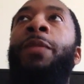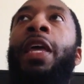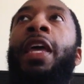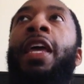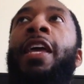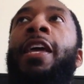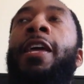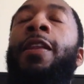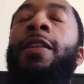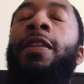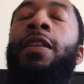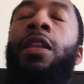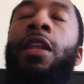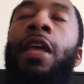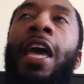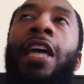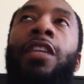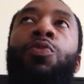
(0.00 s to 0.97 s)

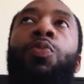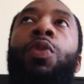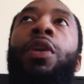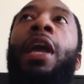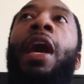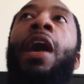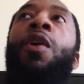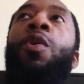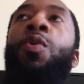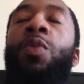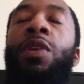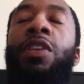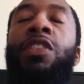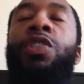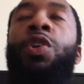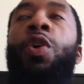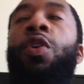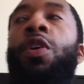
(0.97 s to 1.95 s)
And as what I
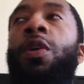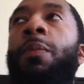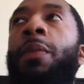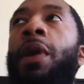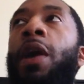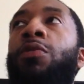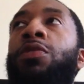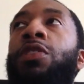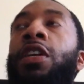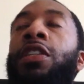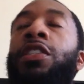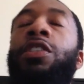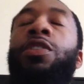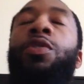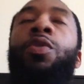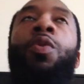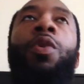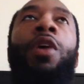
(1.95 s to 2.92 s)
always talk about,
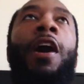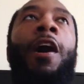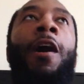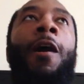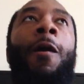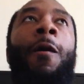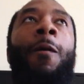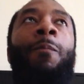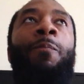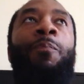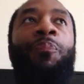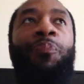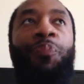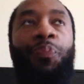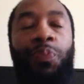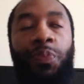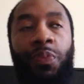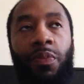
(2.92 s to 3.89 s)
touching on how
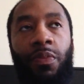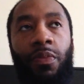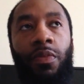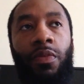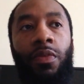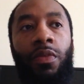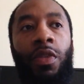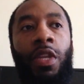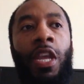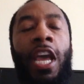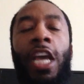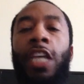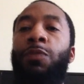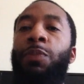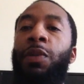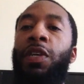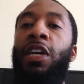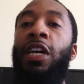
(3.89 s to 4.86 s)

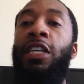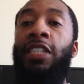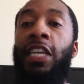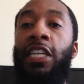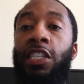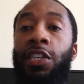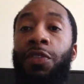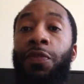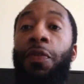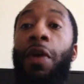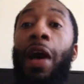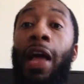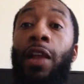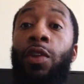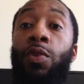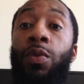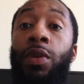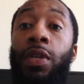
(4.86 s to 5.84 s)
it's because they just
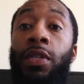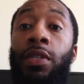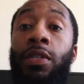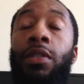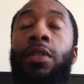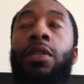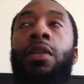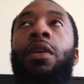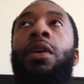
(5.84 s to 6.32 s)
following